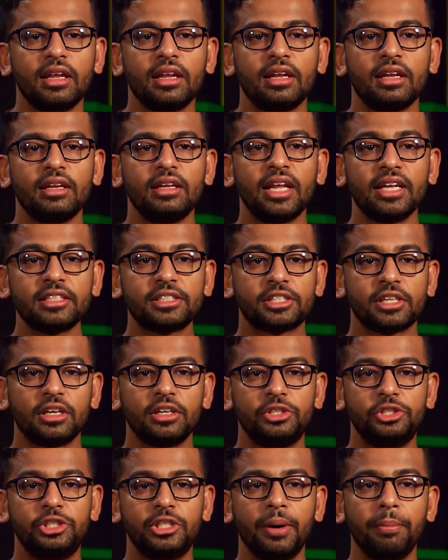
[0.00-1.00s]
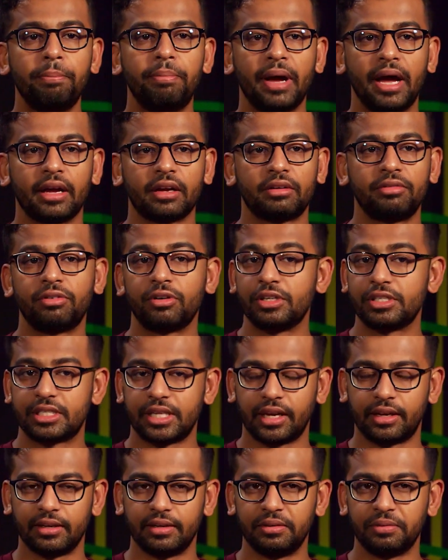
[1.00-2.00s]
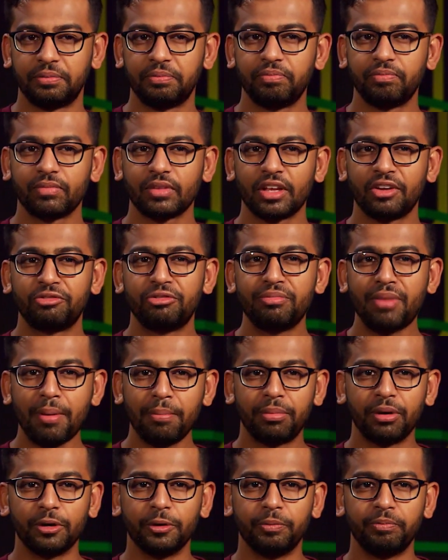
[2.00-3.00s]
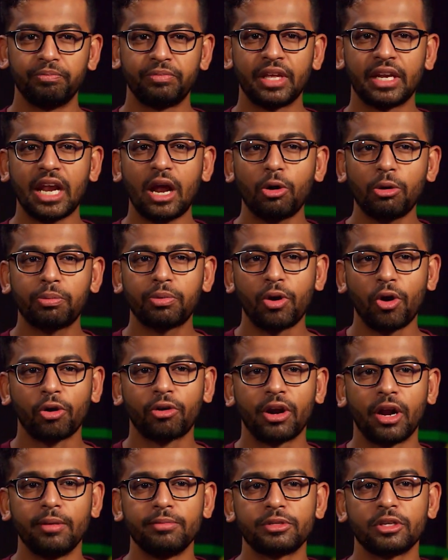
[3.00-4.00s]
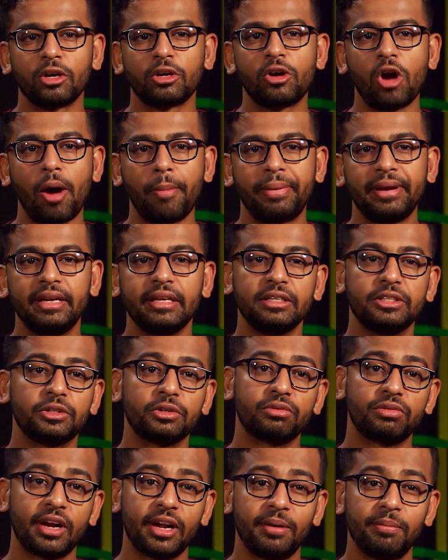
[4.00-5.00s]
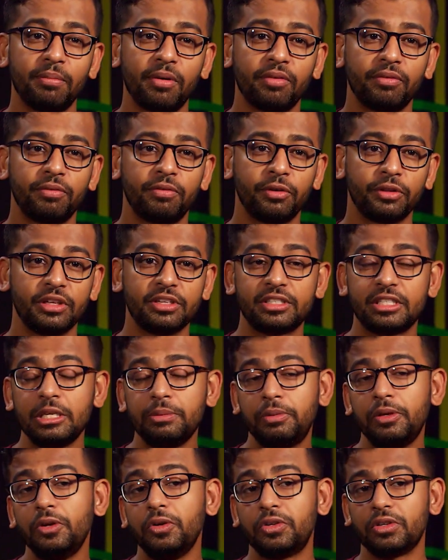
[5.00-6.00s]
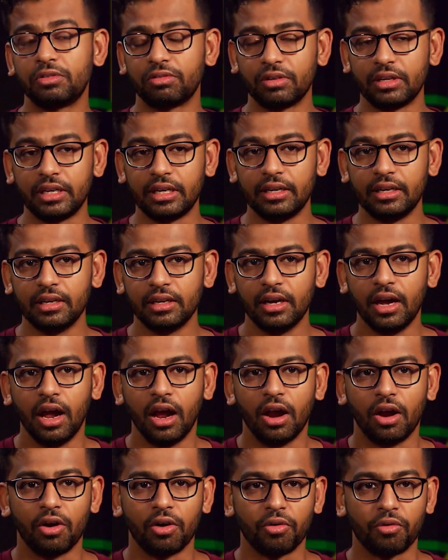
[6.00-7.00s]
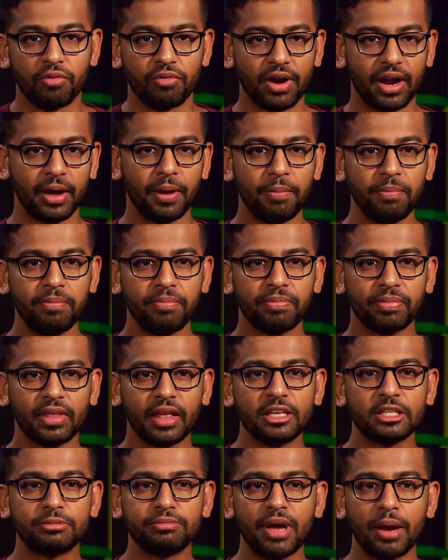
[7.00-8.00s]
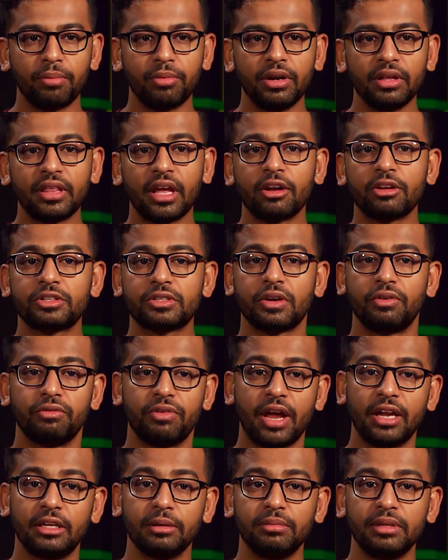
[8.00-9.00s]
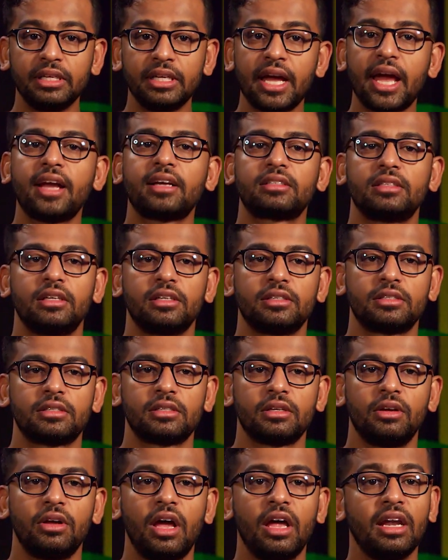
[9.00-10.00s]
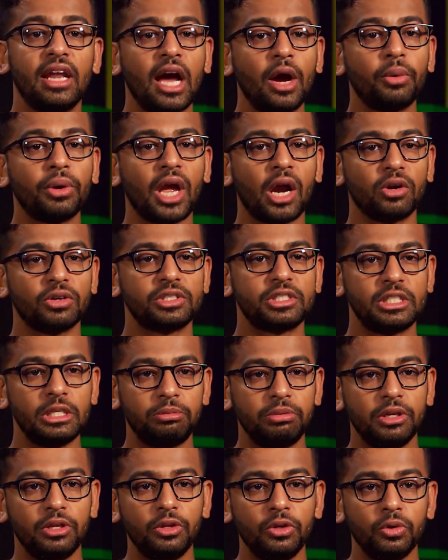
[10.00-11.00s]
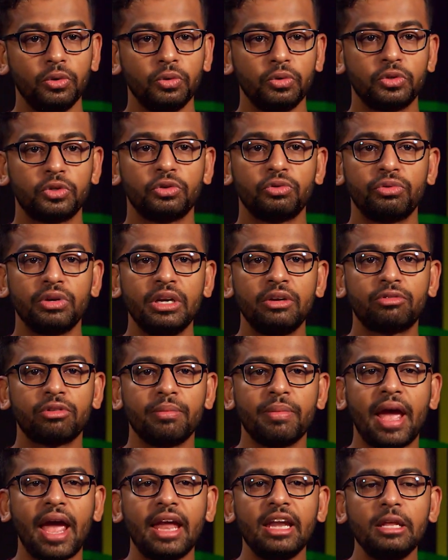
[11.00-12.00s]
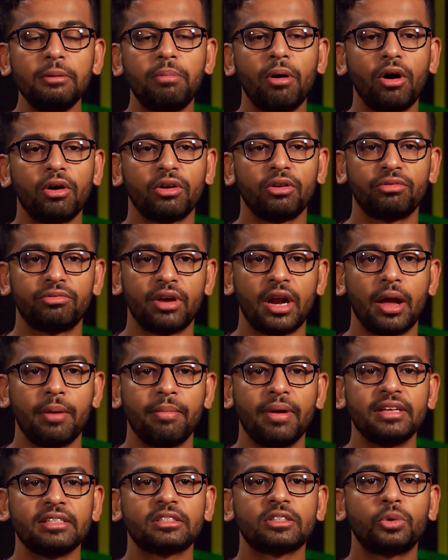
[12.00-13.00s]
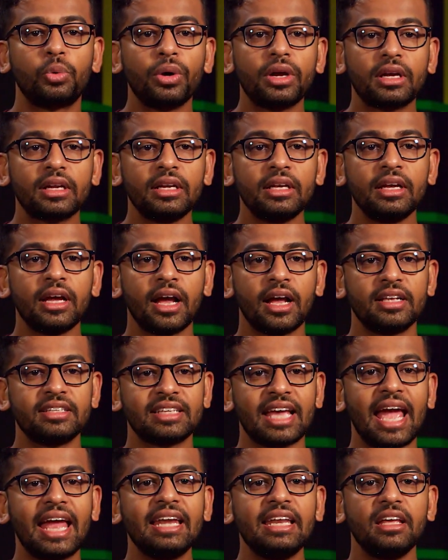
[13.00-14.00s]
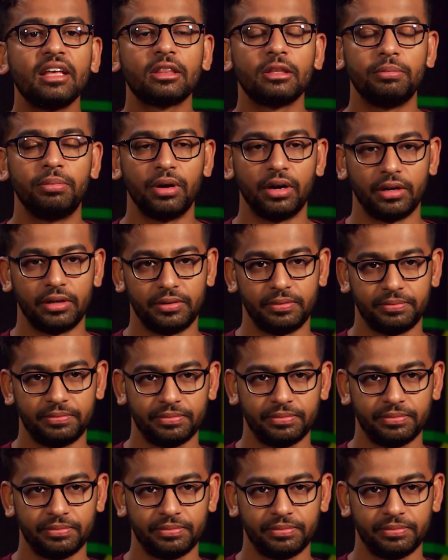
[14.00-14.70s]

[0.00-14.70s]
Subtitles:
Let's jump back for a second. Remember that our programs are copied into RAM for the CPU to read. RAM is memory that's randomly accessed, allowing our CPU to read from any part of RAM as quickly as any other part.